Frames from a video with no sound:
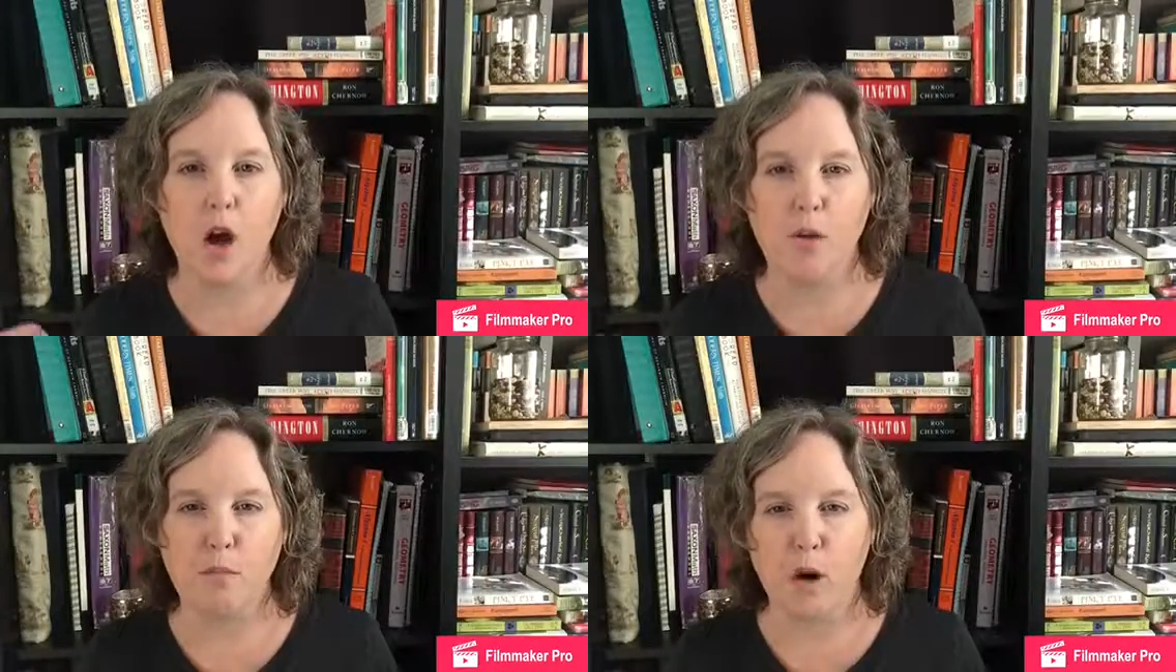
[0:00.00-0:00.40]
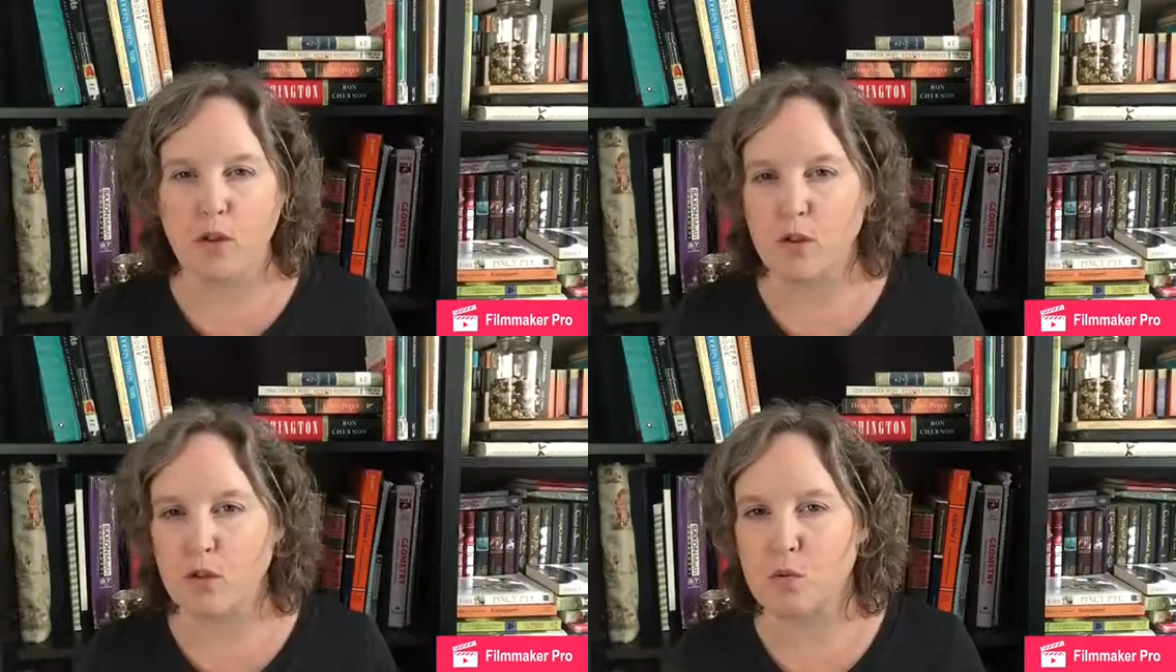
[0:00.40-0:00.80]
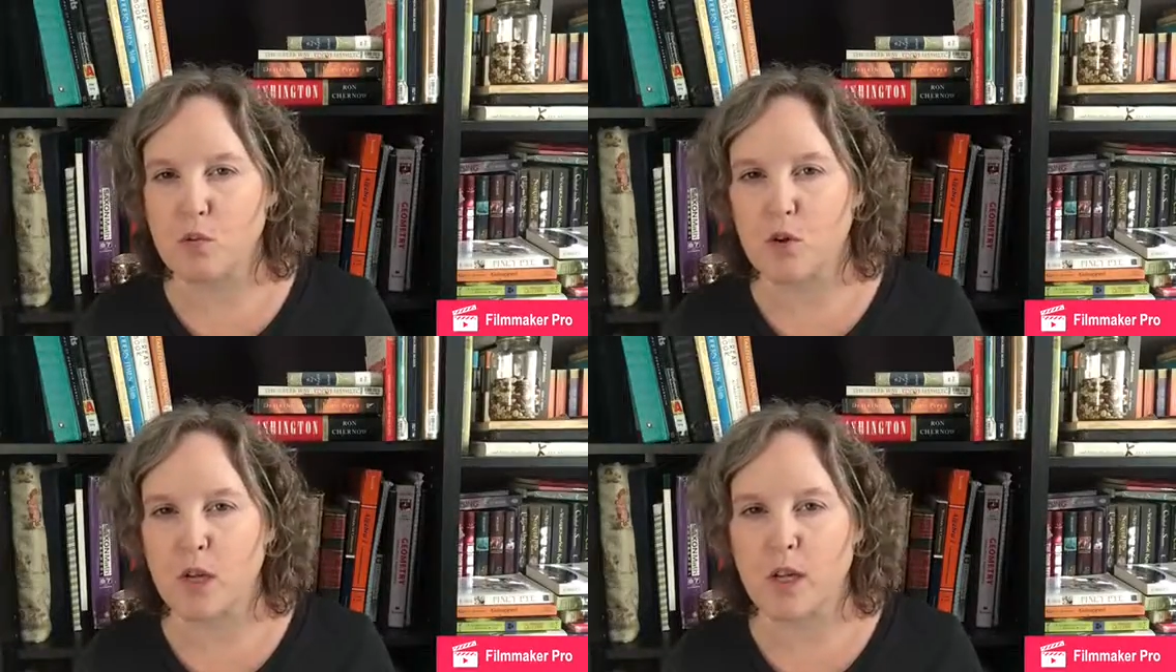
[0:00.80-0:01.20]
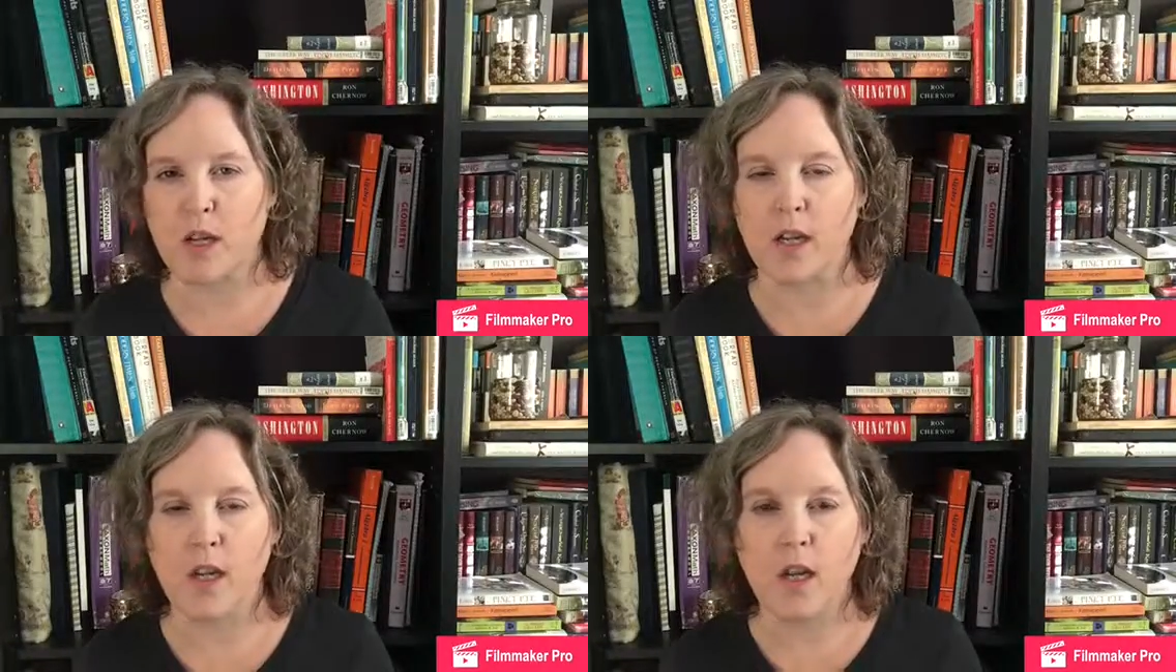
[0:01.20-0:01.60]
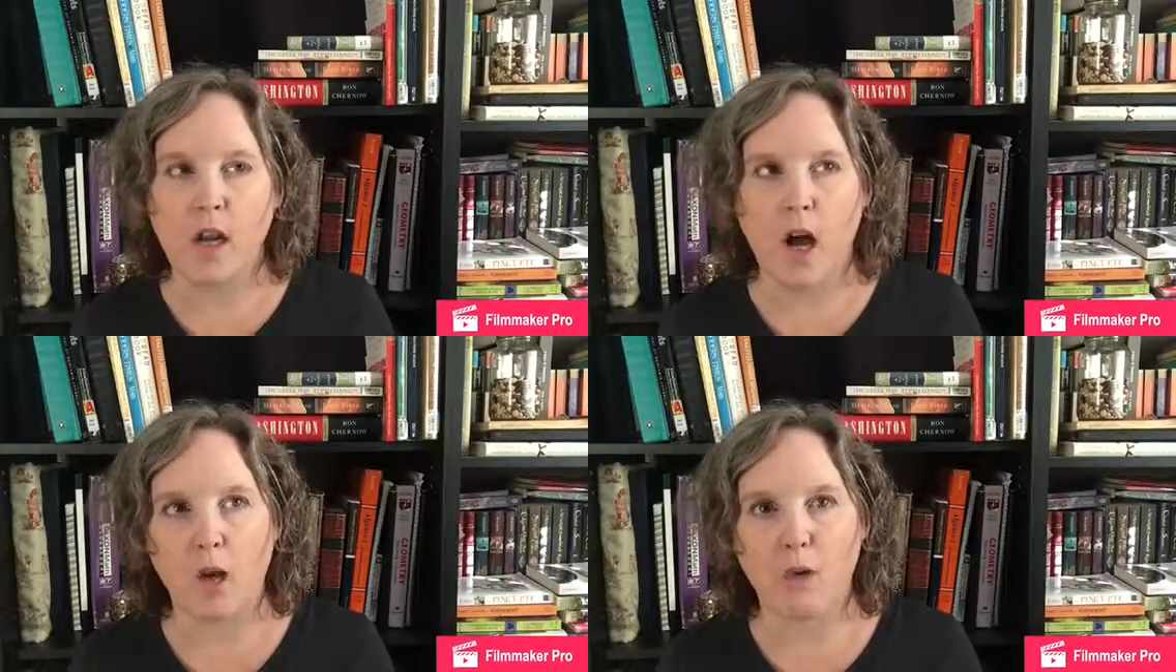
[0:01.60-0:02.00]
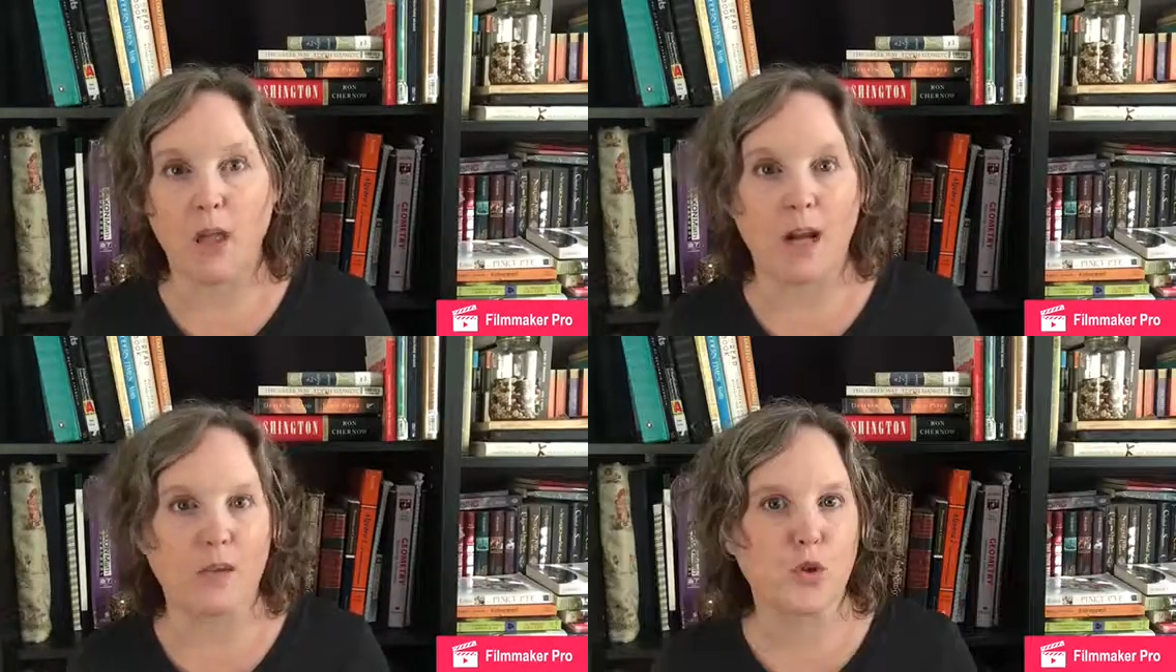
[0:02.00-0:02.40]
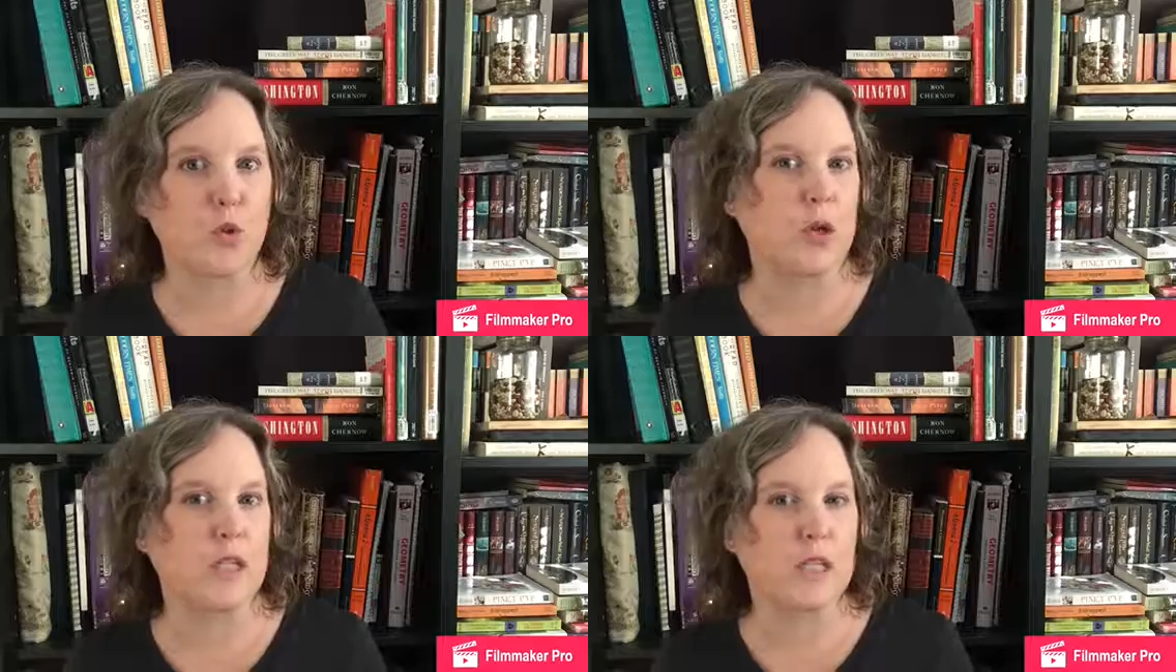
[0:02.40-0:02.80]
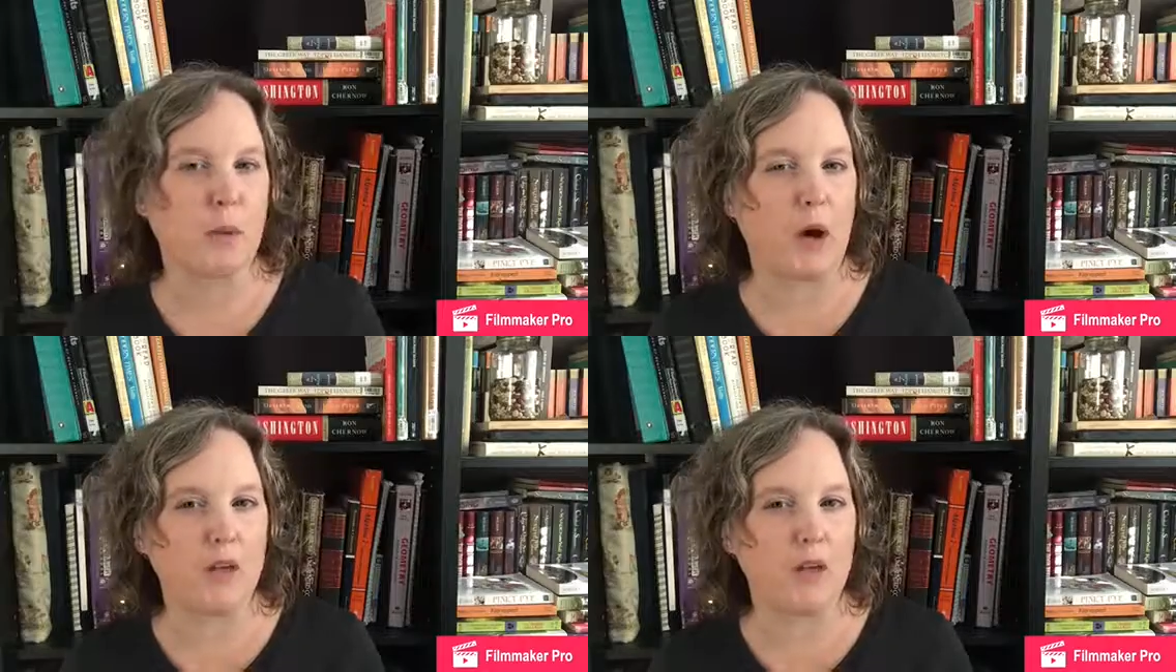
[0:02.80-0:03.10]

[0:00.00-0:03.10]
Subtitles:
Montessori, classical inspired.